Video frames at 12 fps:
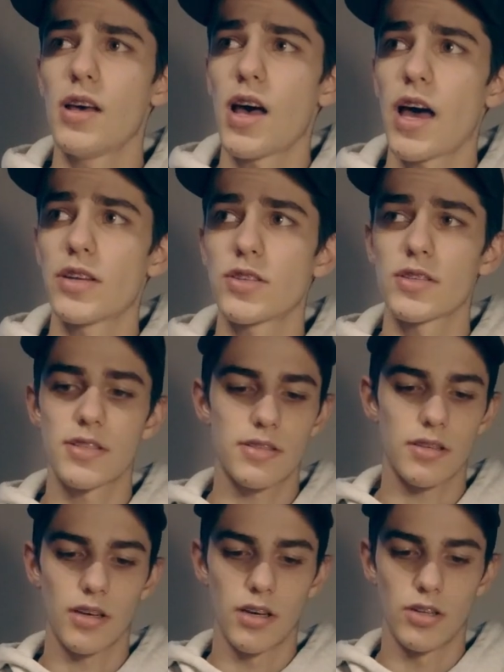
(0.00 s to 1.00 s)
I
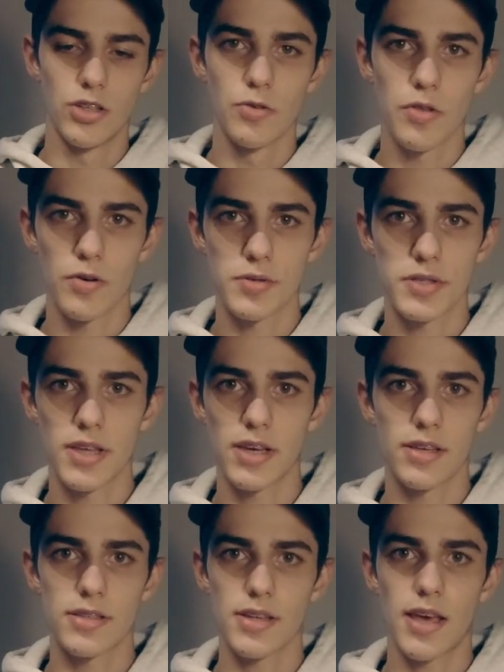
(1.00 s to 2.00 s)
just knew those
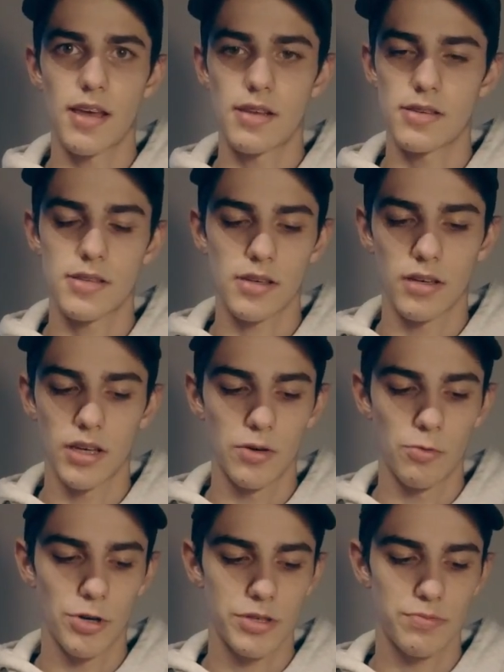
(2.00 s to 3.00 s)
things, and it
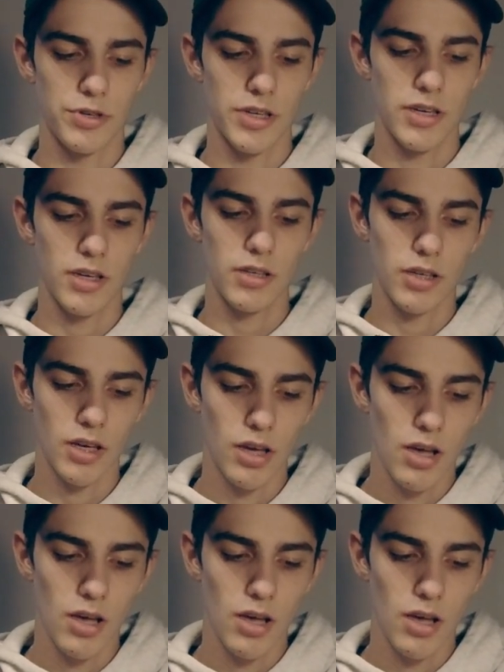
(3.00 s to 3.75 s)
worked pretty good.